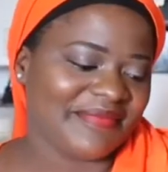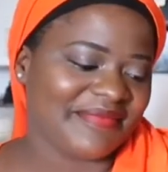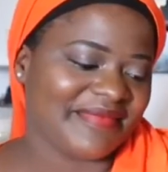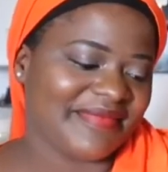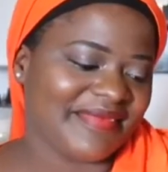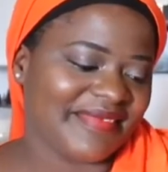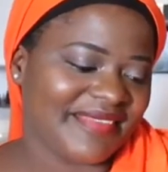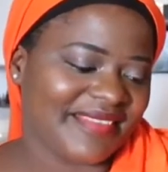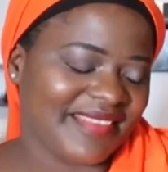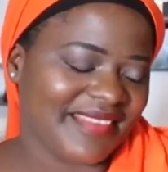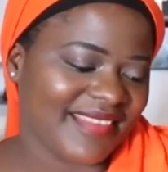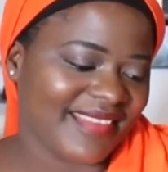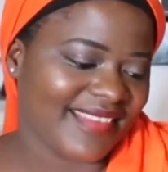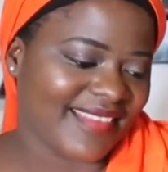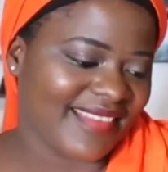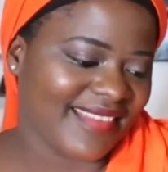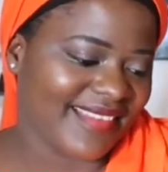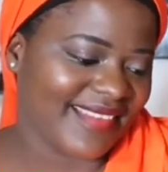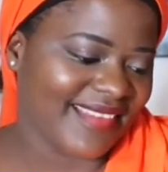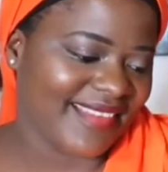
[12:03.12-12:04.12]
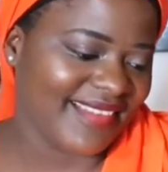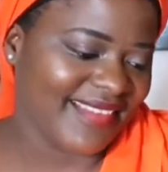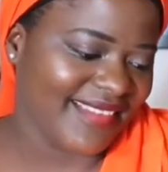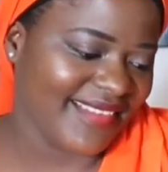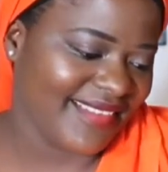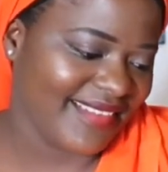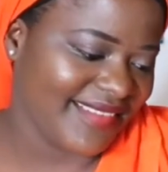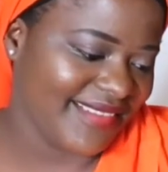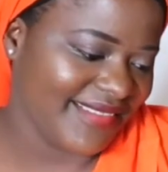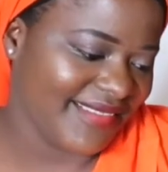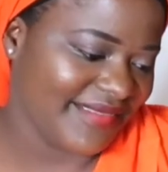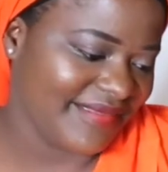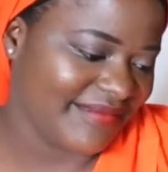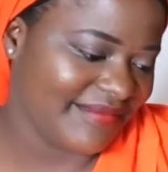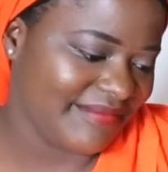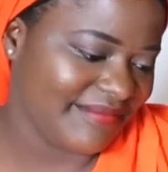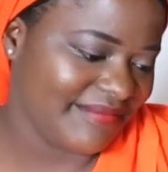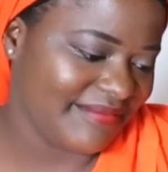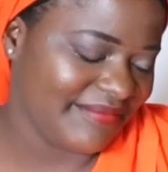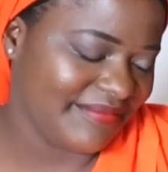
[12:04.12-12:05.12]

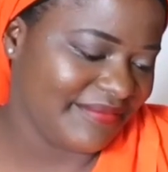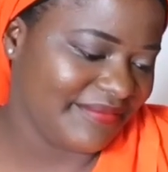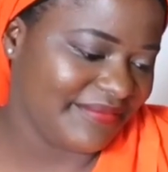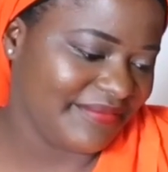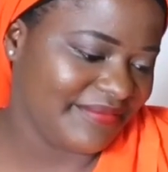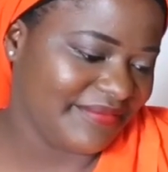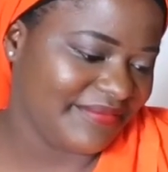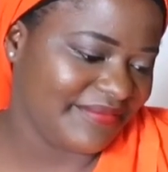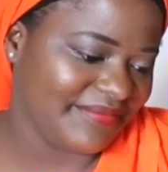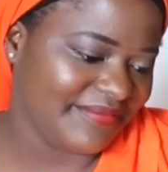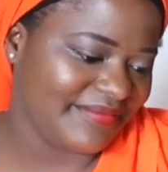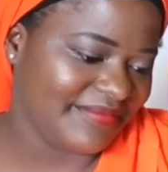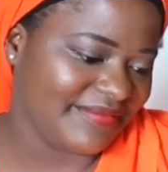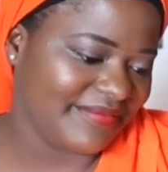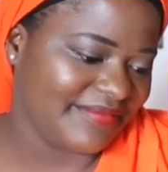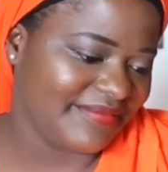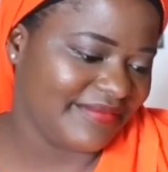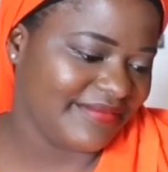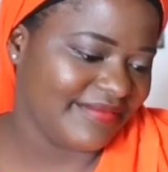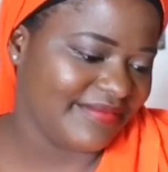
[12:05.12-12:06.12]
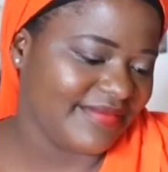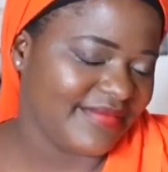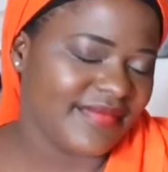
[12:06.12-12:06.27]
(silent)